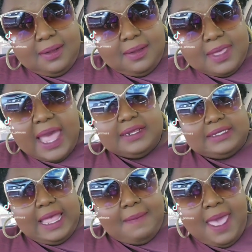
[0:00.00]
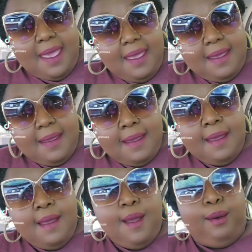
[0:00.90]
You understand me?
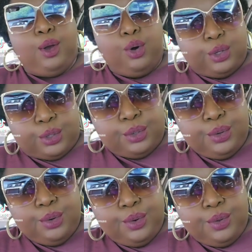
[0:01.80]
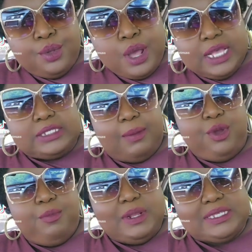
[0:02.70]
Good. I stop
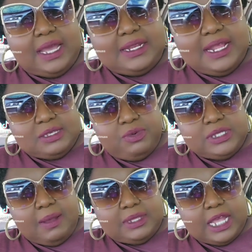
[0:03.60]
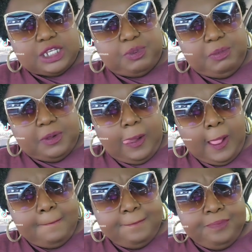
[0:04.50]
wearing place talking but you sabotage people.
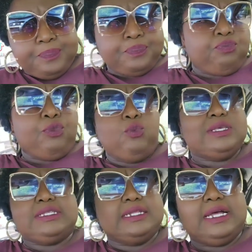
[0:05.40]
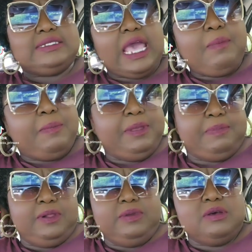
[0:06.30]
We's not that type of
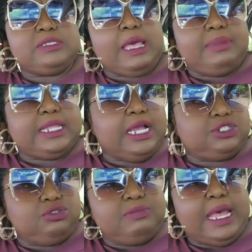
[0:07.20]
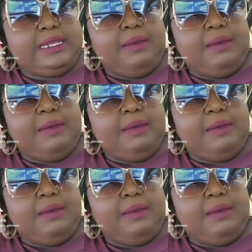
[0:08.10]
people. We don't sabotage nobody.